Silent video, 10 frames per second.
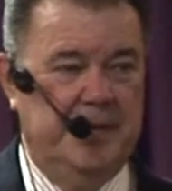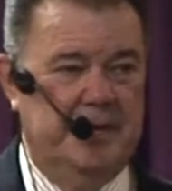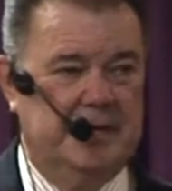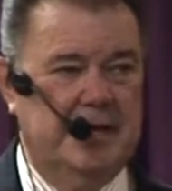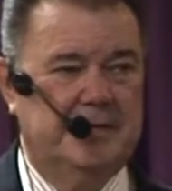
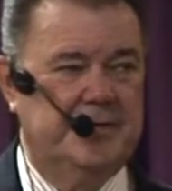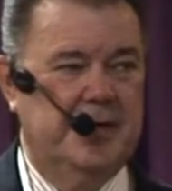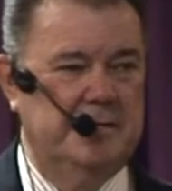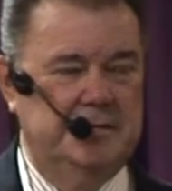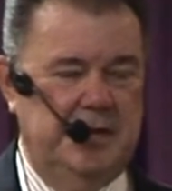The devil
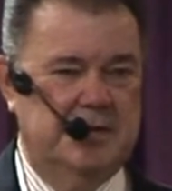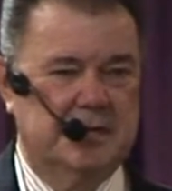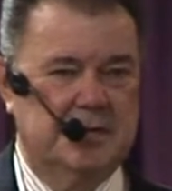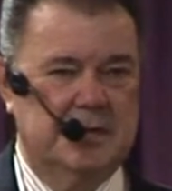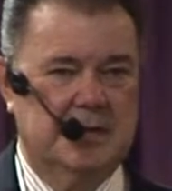told
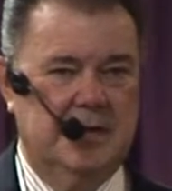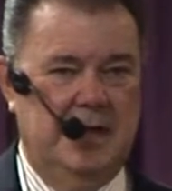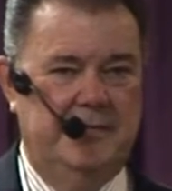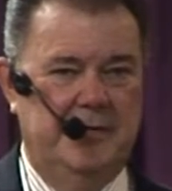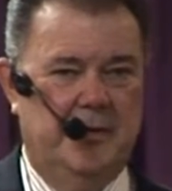Jesus,
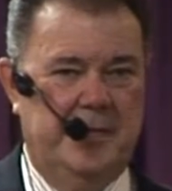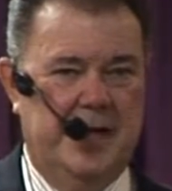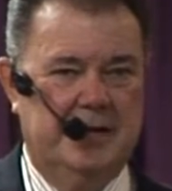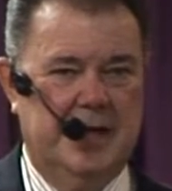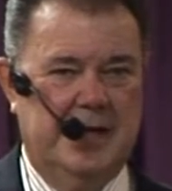If you will
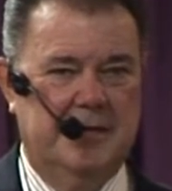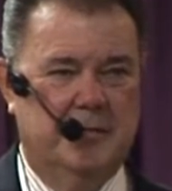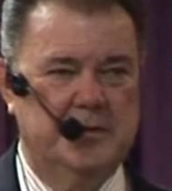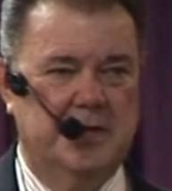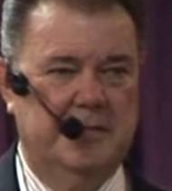bow down
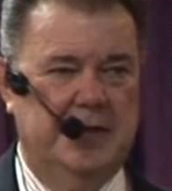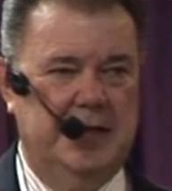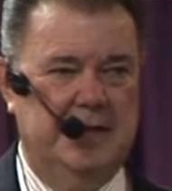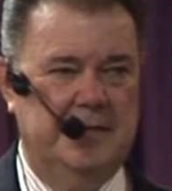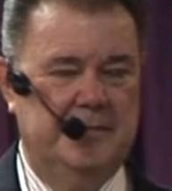and worship
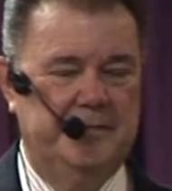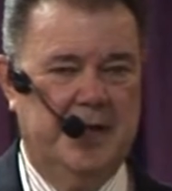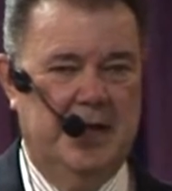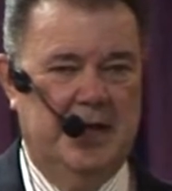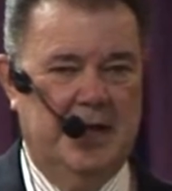me,
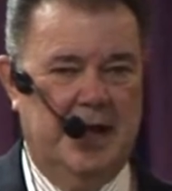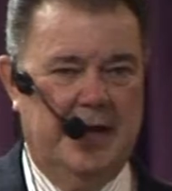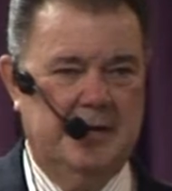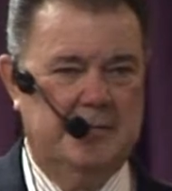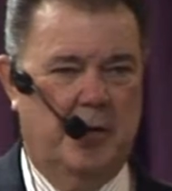
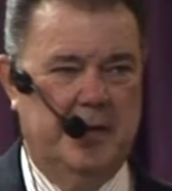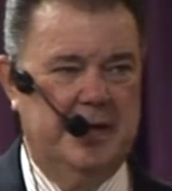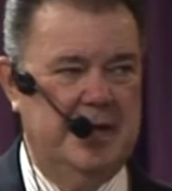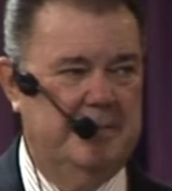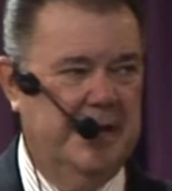and in a
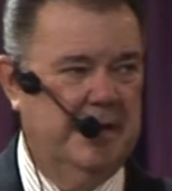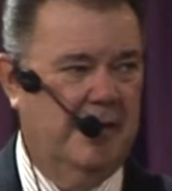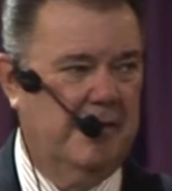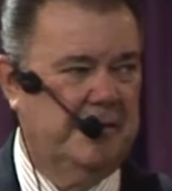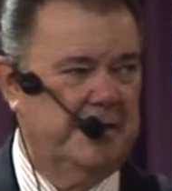moment he made
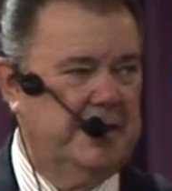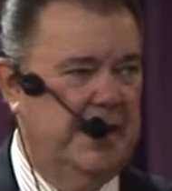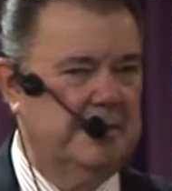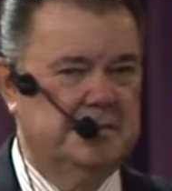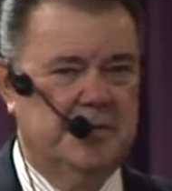all the
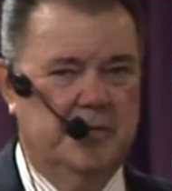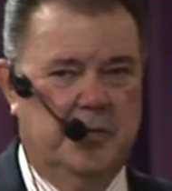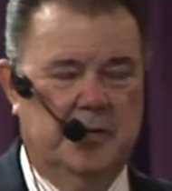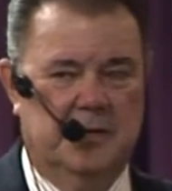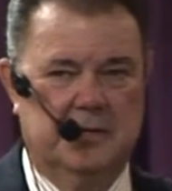kingdoms of the
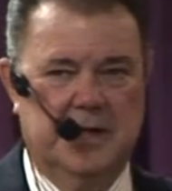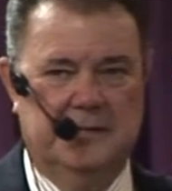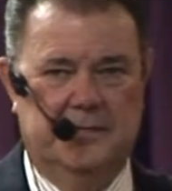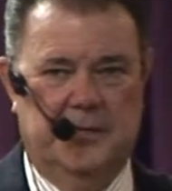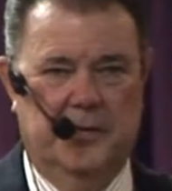world
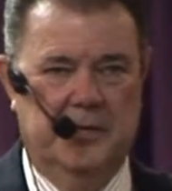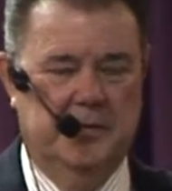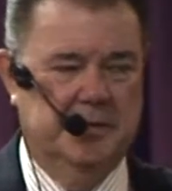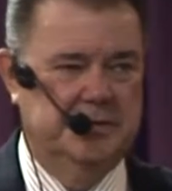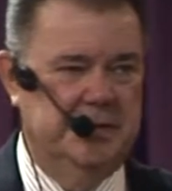come before the
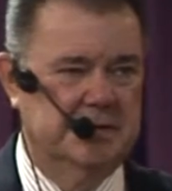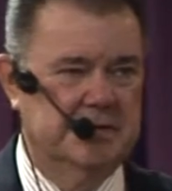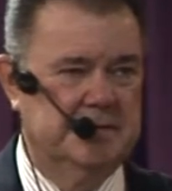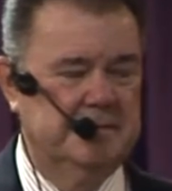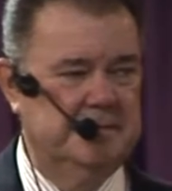Lord
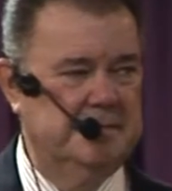Jesus.